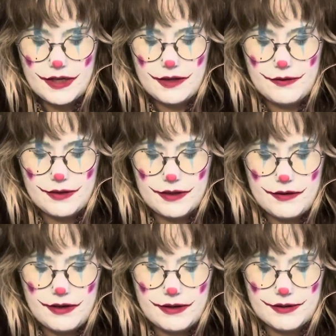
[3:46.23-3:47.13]
Oh good
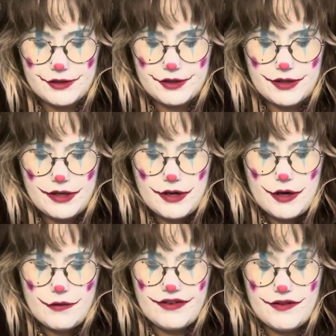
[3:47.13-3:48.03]
gosh,
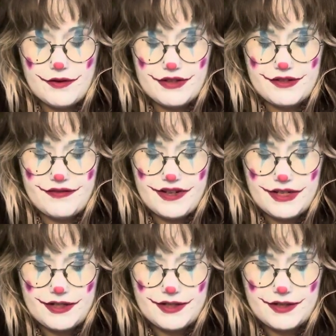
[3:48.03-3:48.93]
we've got to fit
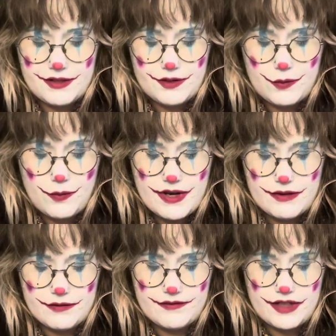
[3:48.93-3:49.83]

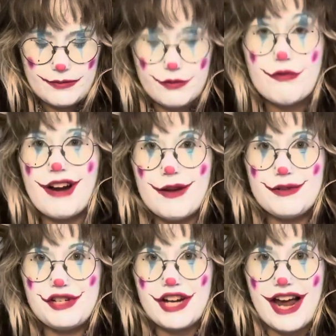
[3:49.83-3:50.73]
12 double
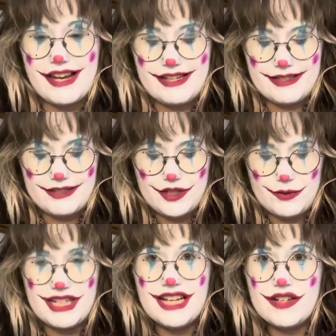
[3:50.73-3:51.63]
crochets into a
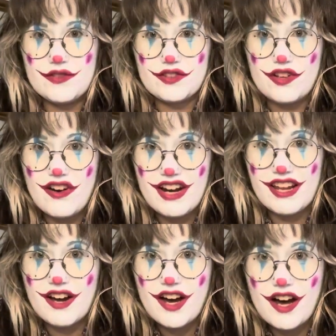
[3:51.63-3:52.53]
little tiny
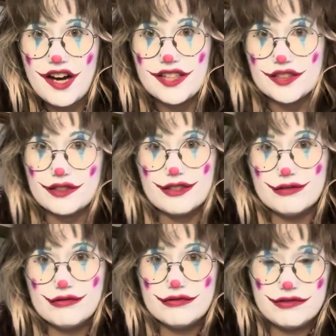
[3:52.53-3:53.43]

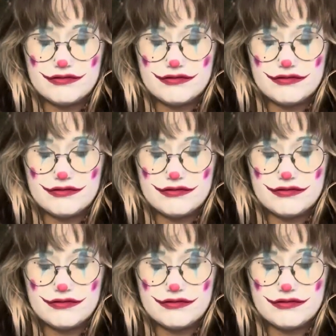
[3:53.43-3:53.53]
hole.